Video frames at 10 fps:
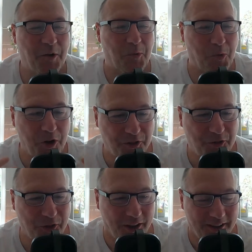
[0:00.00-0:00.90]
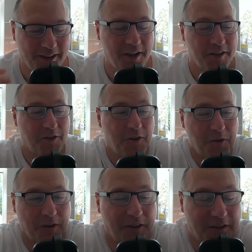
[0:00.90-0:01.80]
What the? Do you
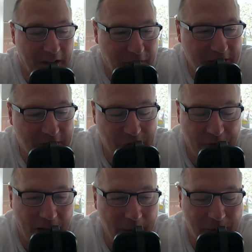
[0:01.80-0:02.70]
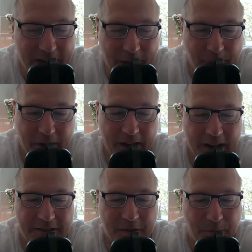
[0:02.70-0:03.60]
know the definition of happy clapper
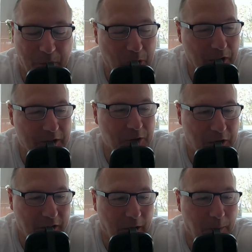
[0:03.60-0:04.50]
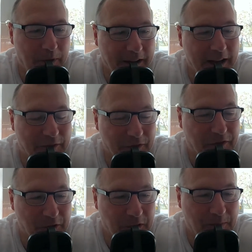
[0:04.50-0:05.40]
is supporting your club even
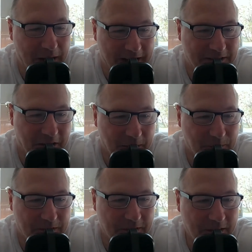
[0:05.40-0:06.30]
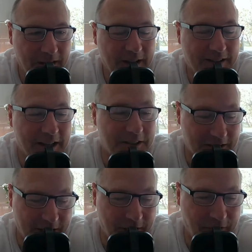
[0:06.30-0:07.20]
through the bad times? That's the
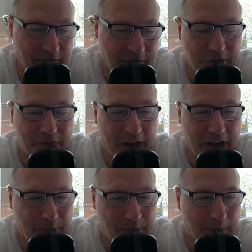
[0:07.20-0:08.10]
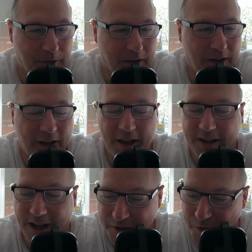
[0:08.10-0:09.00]
definition of a happy clapper.
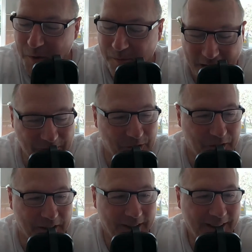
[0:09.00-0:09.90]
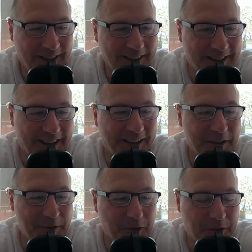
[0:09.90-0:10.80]
Can you imagine that
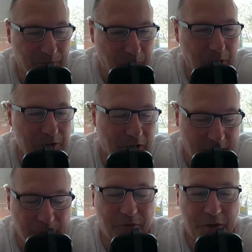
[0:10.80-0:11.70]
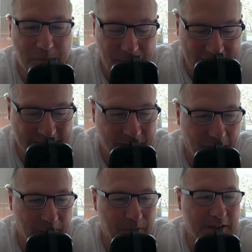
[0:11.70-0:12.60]
you're supporting your club through the bad
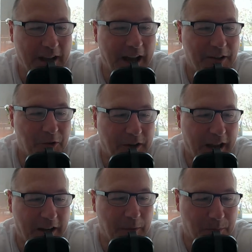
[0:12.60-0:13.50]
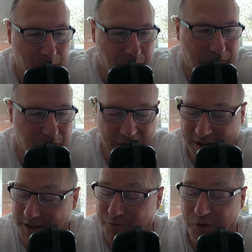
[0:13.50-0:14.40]
times and you're getting abused for it?
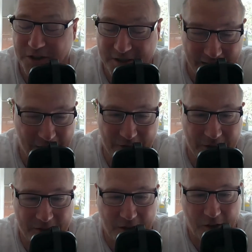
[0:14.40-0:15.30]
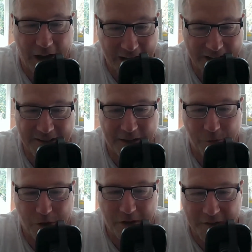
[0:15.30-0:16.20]
It's ridiculous. I hate that
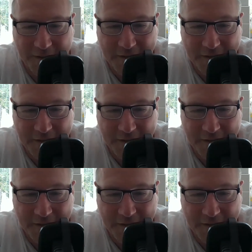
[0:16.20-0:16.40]
word.